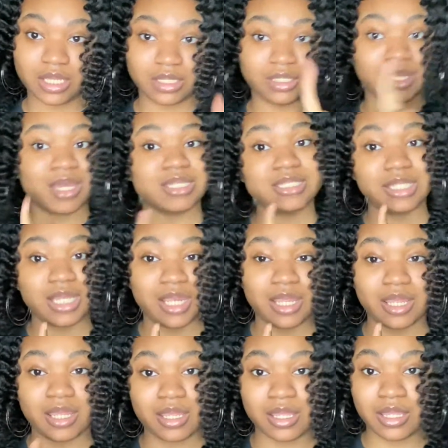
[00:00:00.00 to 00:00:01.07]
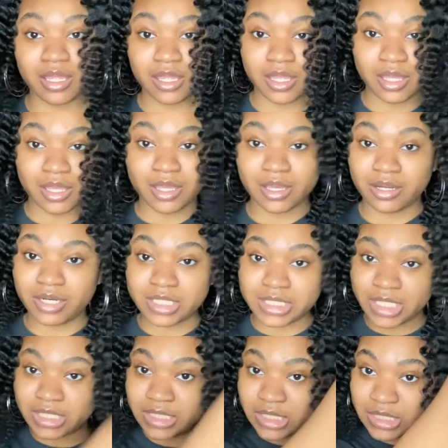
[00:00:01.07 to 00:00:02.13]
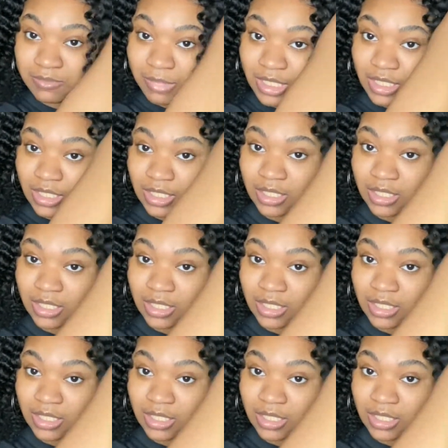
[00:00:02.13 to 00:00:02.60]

Do y'all see that? Or is that just me?